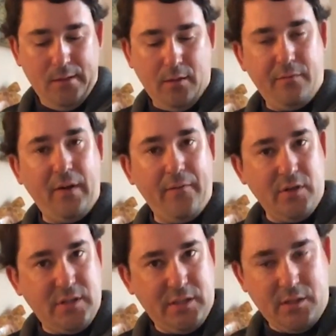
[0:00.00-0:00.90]
Another 5 or
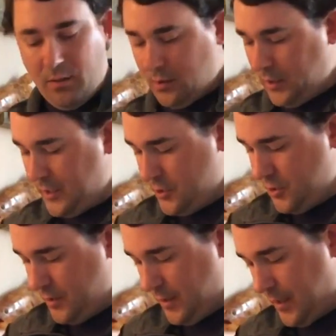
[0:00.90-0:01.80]
6 turn clinch,
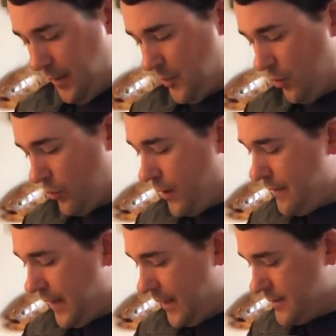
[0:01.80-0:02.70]
and I'm going to
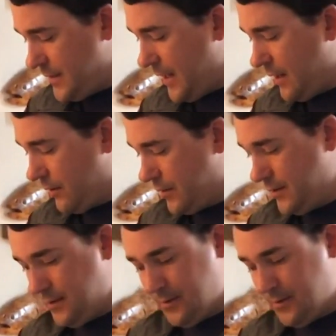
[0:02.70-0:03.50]
run that down